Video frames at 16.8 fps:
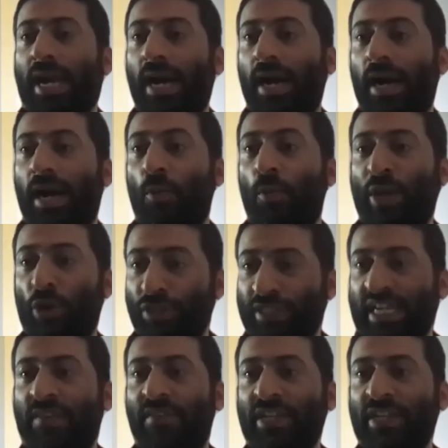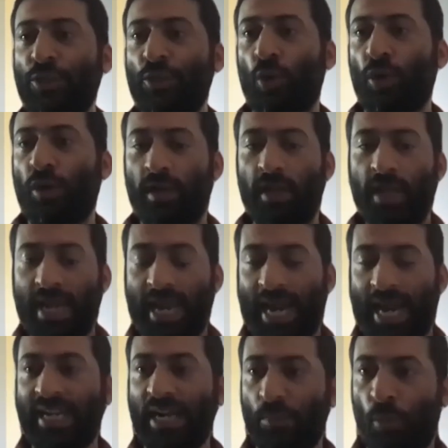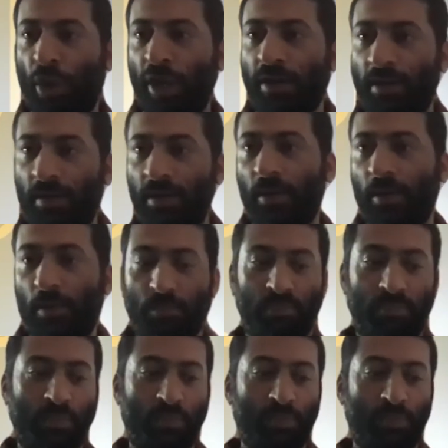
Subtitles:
when you're slaving the zone at that point, the